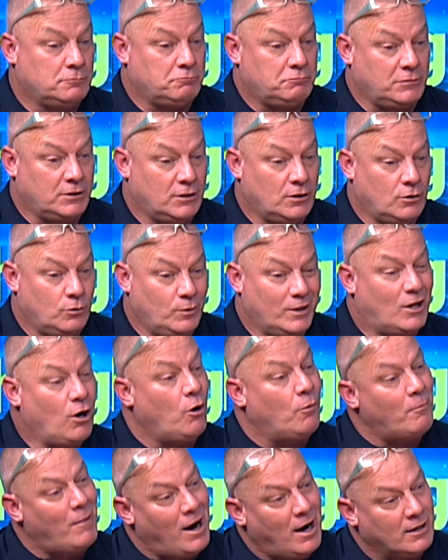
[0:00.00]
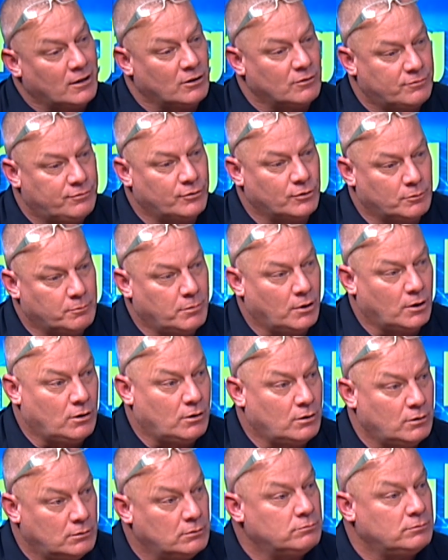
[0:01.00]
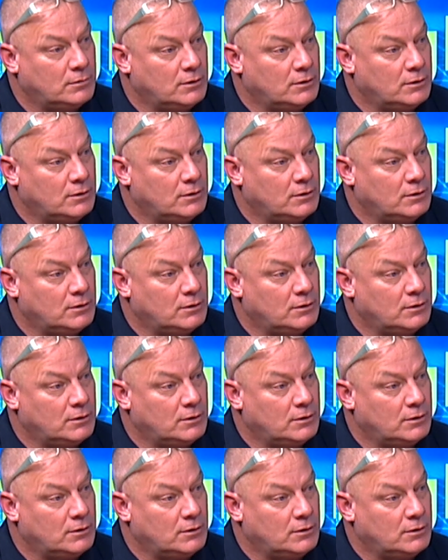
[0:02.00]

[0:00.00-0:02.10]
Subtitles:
we call modern football